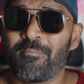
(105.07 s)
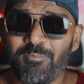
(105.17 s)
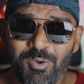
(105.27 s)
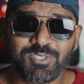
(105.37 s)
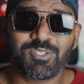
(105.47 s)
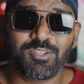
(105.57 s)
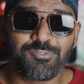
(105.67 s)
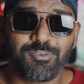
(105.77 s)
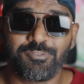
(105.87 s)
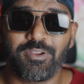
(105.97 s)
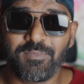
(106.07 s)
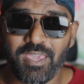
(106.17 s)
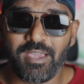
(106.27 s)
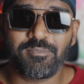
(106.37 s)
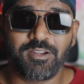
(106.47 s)
mounted on a full frame
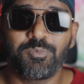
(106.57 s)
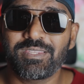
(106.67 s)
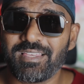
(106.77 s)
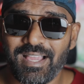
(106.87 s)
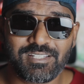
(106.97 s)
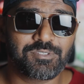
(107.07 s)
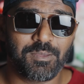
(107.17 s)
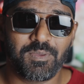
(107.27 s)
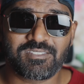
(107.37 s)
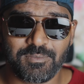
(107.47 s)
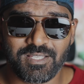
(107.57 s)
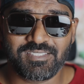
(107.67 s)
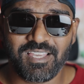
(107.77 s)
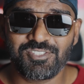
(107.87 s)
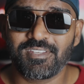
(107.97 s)
camera with active image
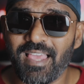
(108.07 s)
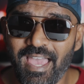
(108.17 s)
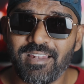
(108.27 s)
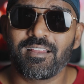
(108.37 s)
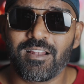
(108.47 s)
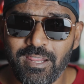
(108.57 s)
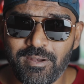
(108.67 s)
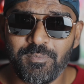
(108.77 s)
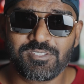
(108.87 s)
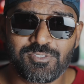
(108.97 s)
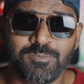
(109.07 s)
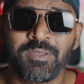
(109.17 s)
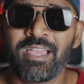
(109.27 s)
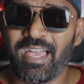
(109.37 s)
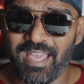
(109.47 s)
stabilization and clear image zoom